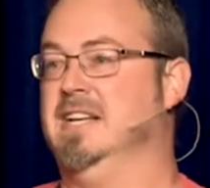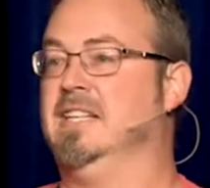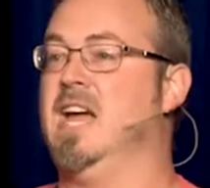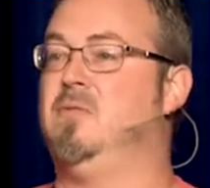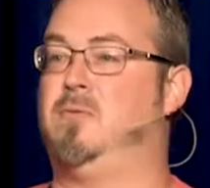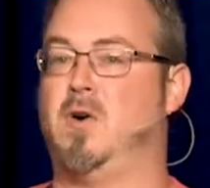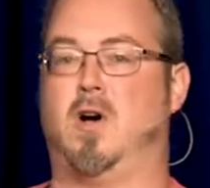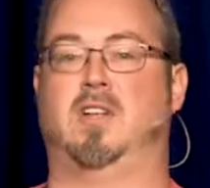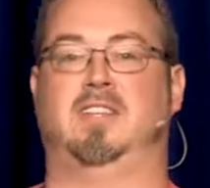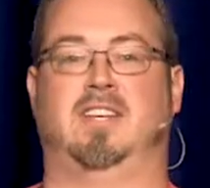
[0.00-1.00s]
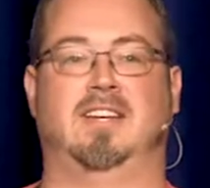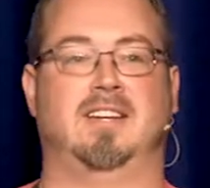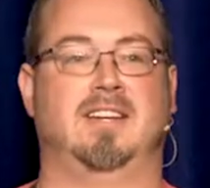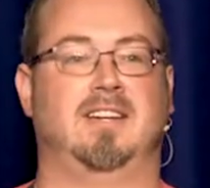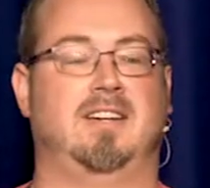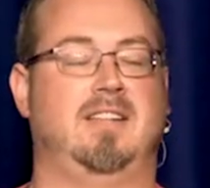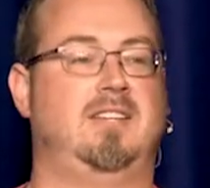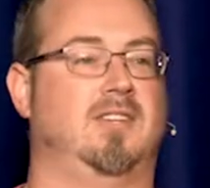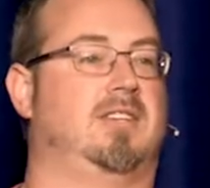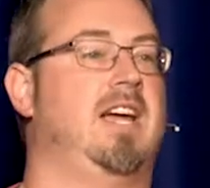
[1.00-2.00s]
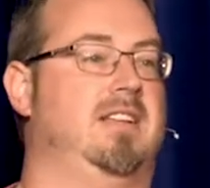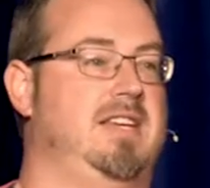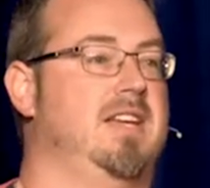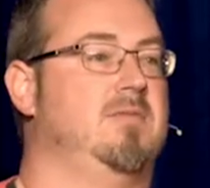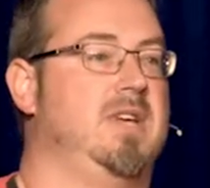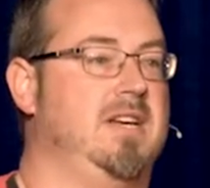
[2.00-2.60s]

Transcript: they fought and they took down the enemy.